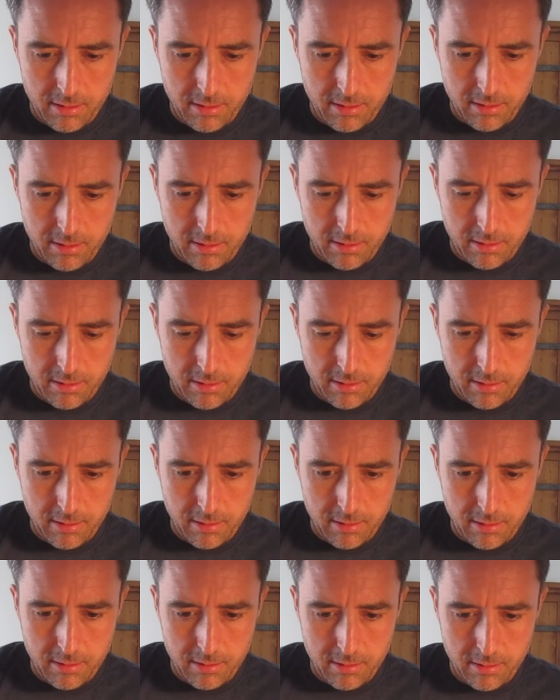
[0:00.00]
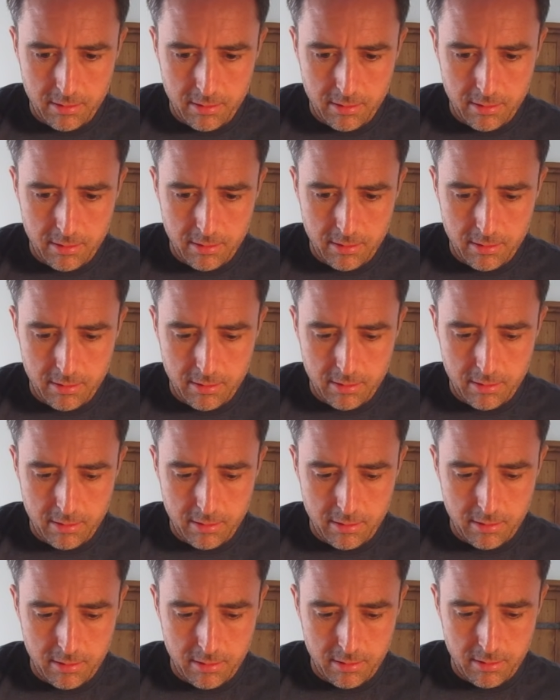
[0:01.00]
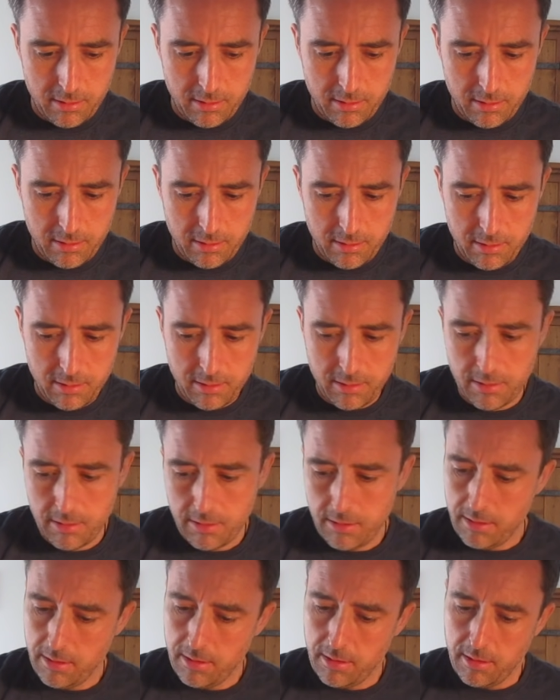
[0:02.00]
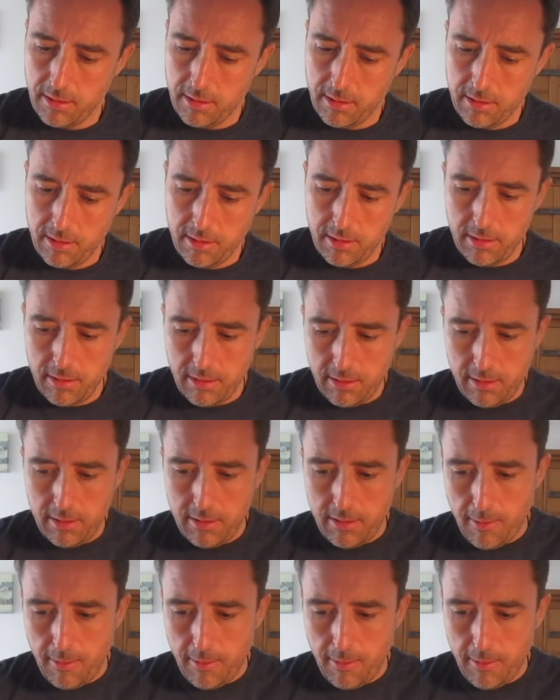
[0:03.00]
[no speech]